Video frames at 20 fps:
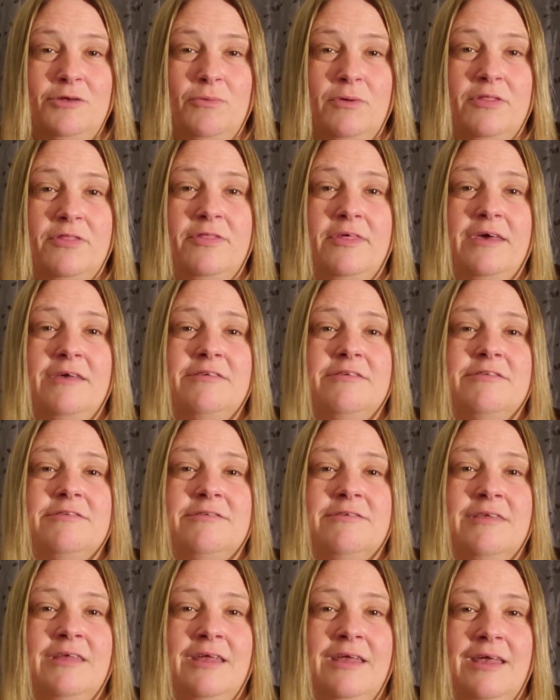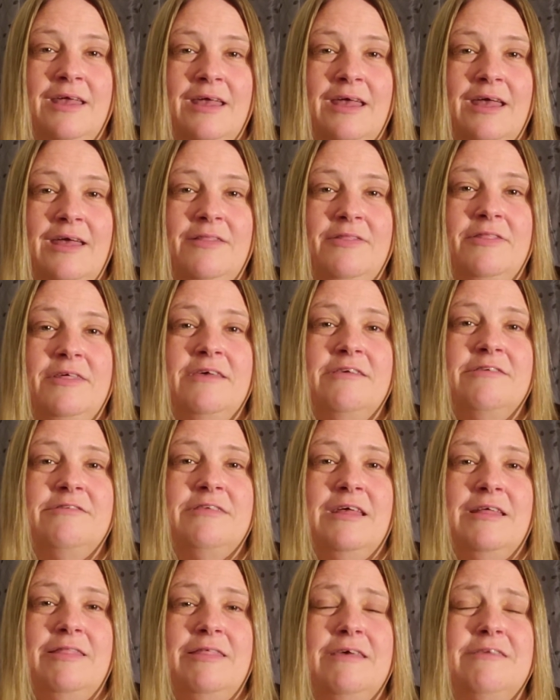with this and this
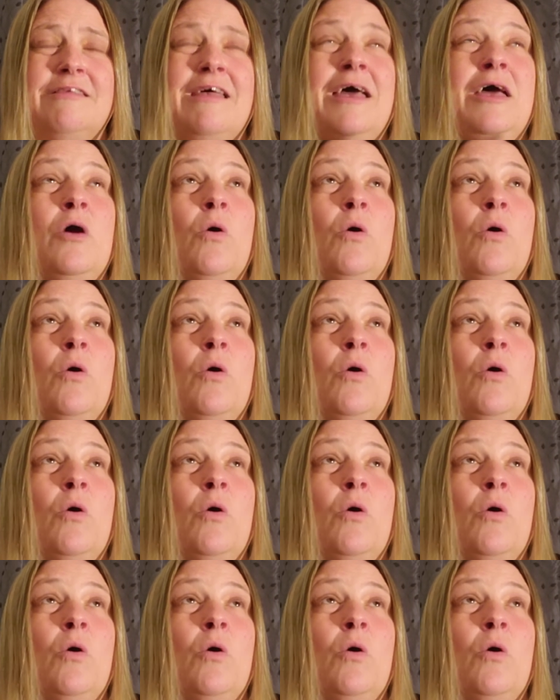and this.